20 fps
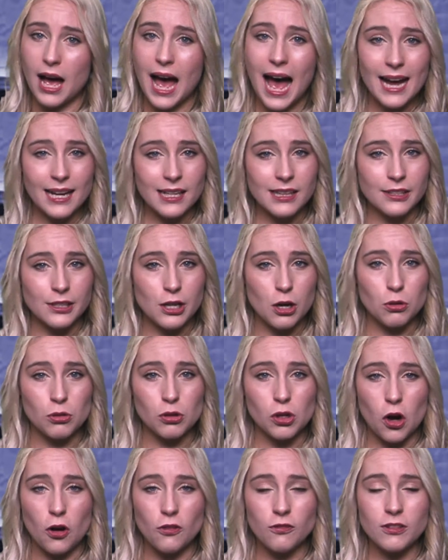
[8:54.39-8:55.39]
at Glenelg
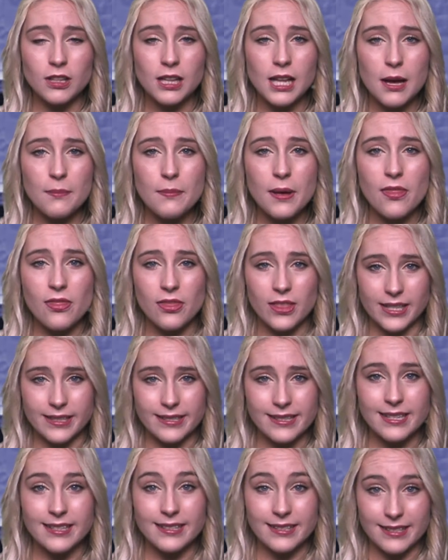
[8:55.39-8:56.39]
Golf Club
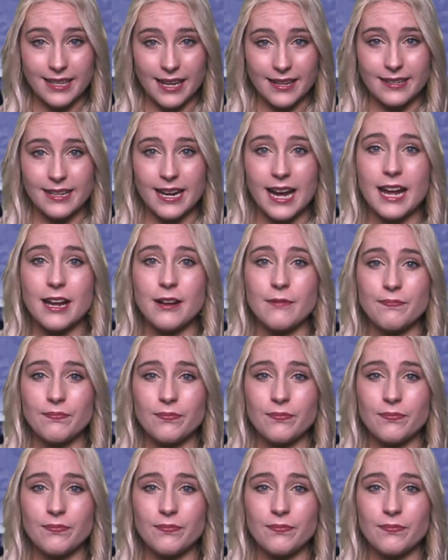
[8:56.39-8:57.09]
this Sunday.